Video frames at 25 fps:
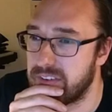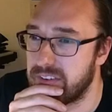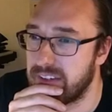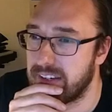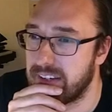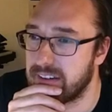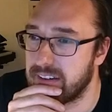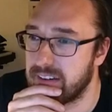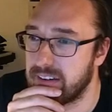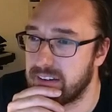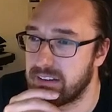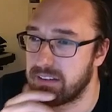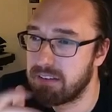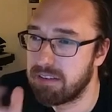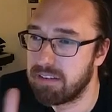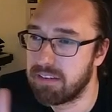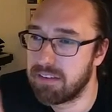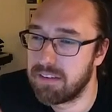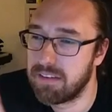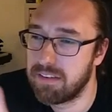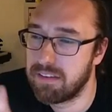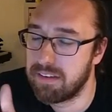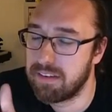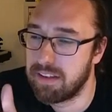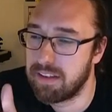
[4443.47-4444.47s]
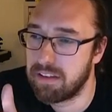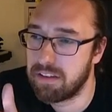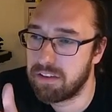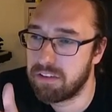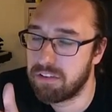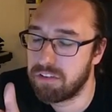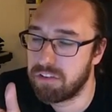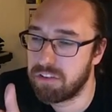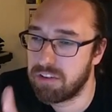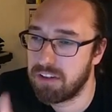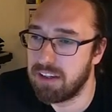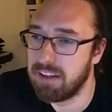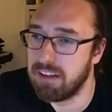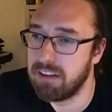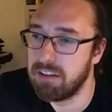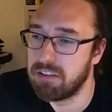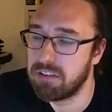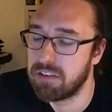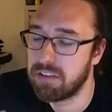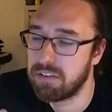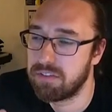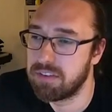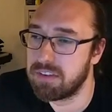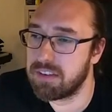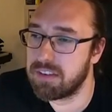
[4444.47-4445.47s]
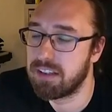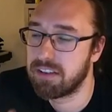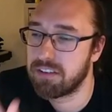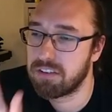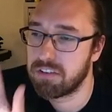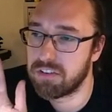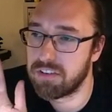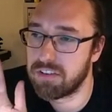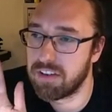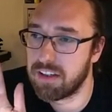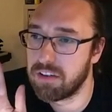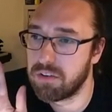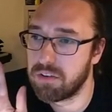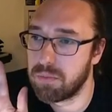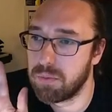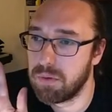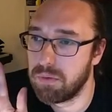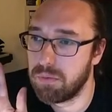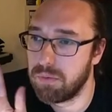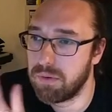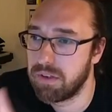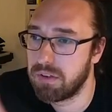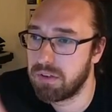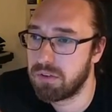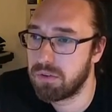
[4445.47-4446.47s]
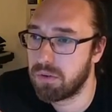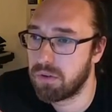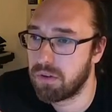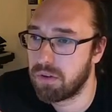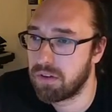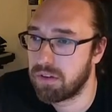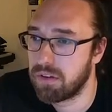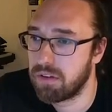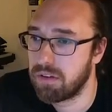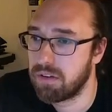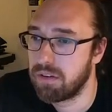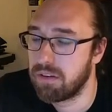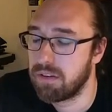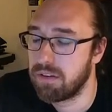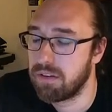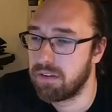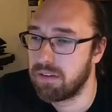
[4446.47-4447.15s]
check that it changed. If it doesn't change, we return.